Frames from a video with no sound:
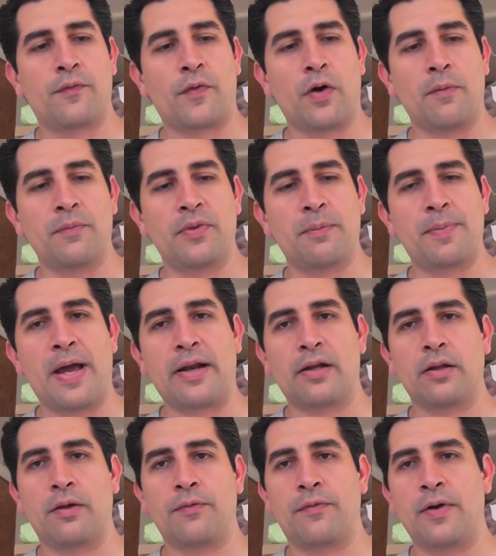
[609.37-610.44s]
from the
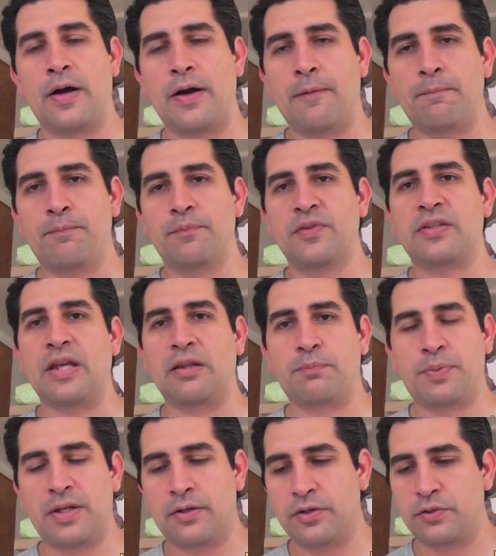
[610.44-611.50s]
Battle of
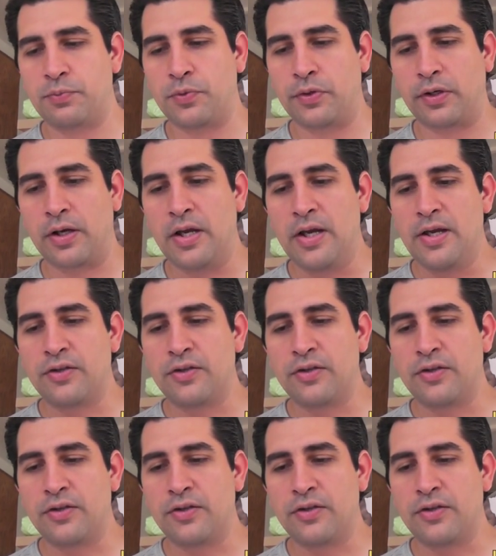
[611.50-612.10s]
St. Petersburg.